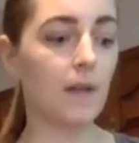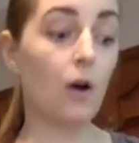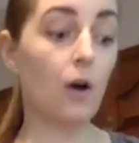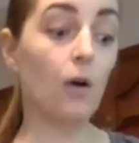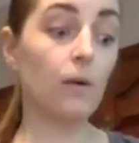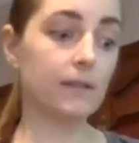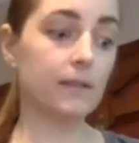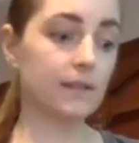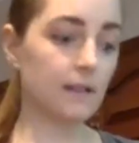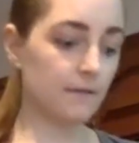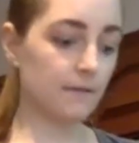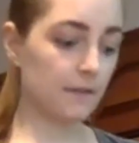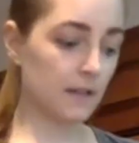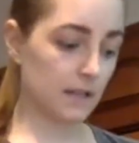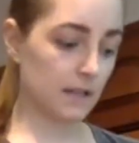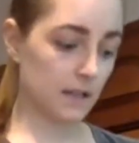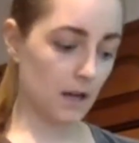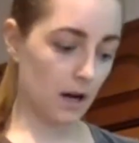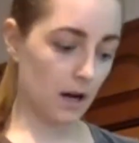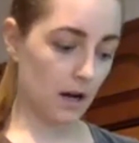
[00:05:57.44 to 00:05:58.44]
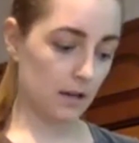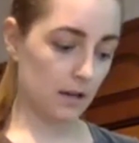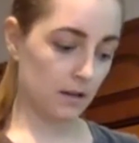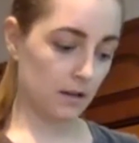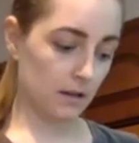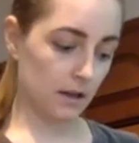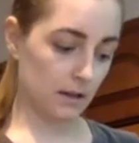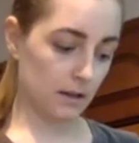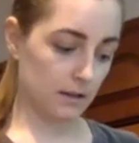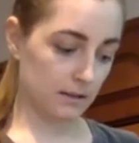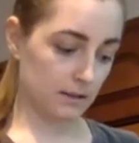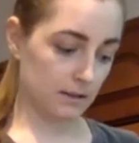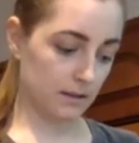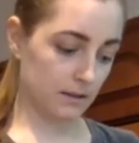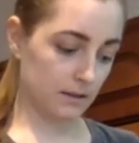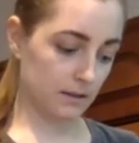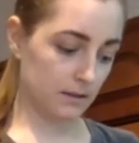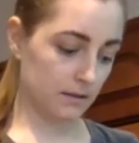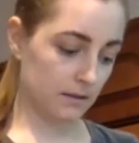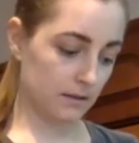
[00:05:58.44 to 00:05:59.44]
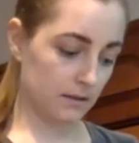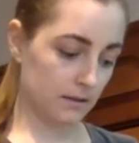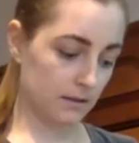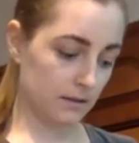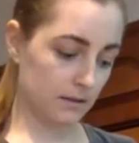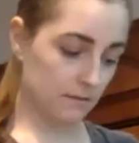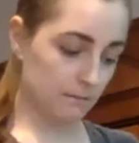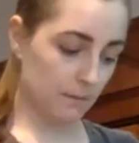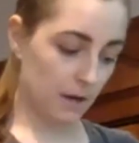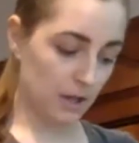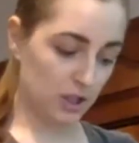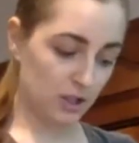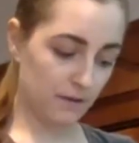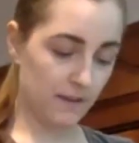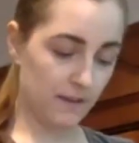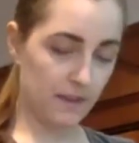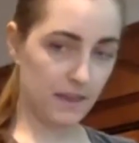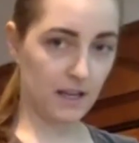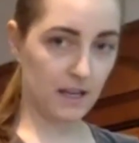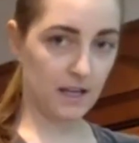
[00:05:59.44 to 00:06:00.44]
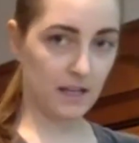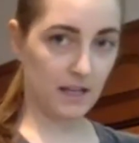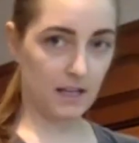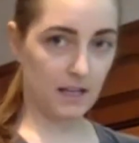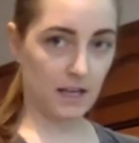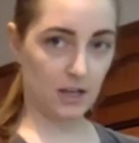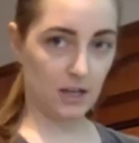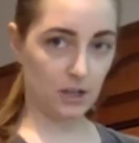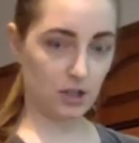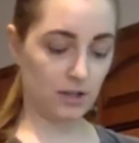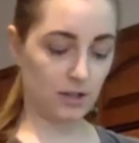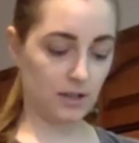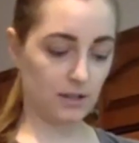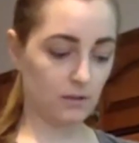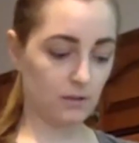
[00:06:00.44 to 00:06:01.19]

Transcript: it's definitely not as much of a thickening agent.